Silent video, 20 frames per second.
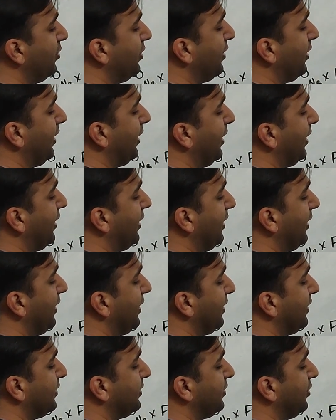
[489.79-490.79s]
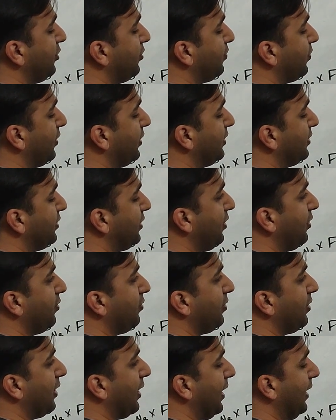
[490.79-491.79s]
Here it is
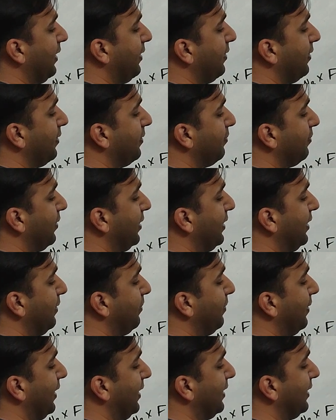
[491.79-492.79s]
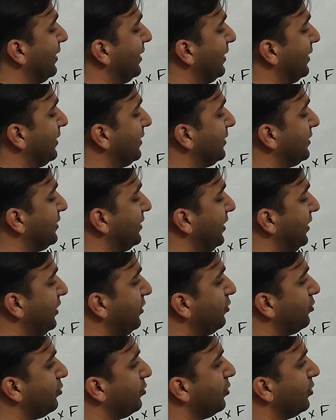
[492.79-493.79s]
0.09 multiply
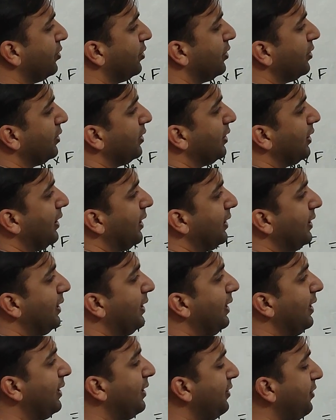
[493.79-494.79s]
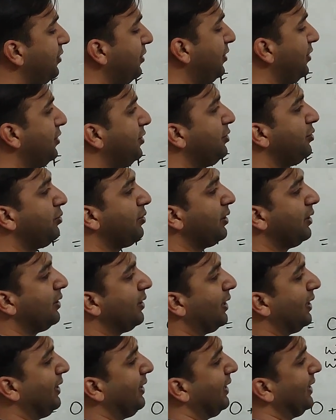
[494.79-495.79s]
C2, and here you can
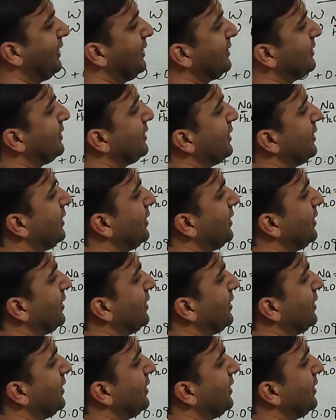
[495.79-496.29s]
write as